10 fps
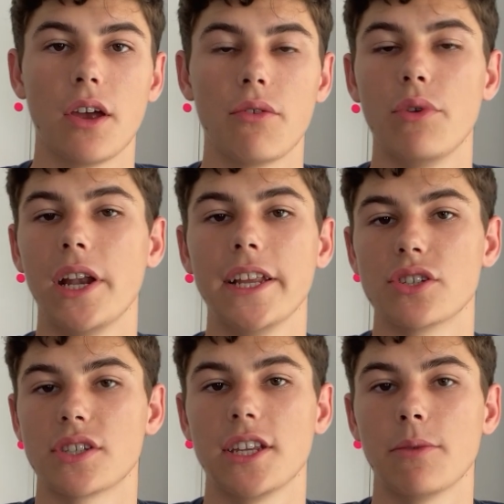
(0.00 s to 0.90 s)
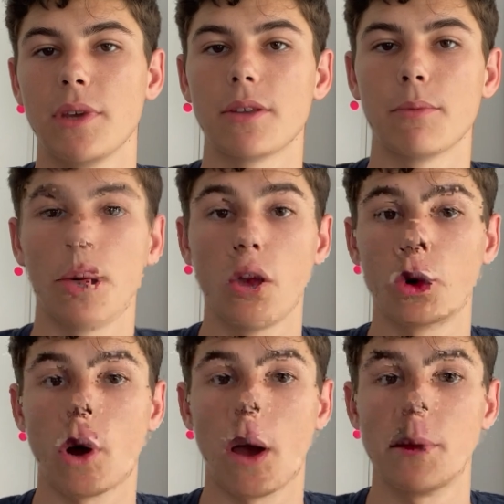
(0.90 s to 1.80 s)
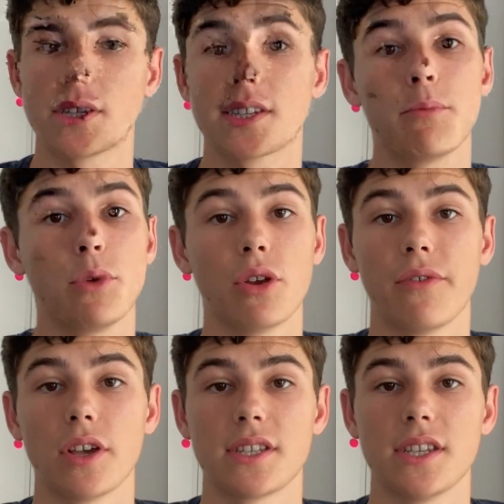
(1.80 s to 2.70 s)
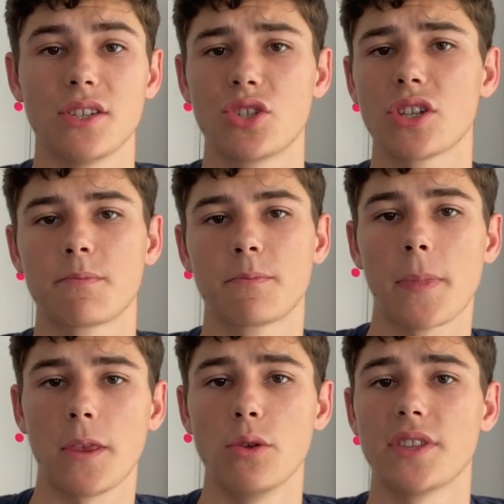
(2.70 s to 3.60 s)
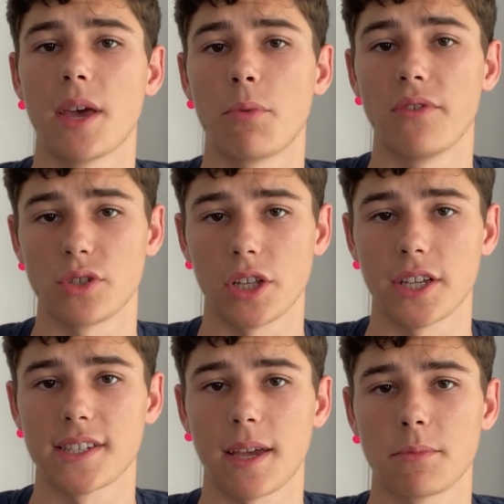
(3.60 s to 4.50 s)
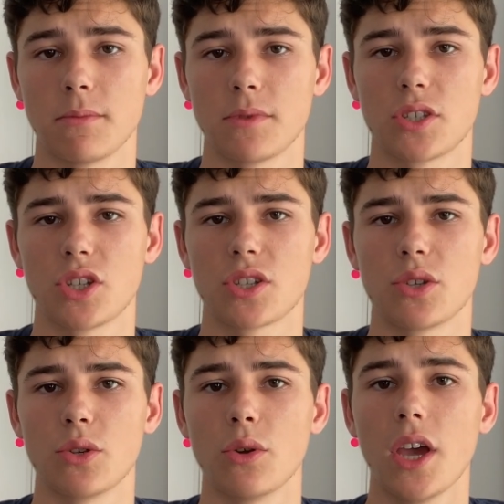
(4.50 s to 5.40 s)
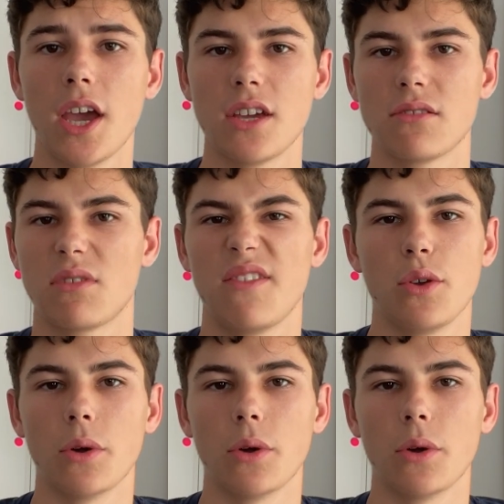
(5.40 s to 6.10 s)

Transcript: really just need to meet the minimum requirements. Some universities just use their provisional acceptance just to give you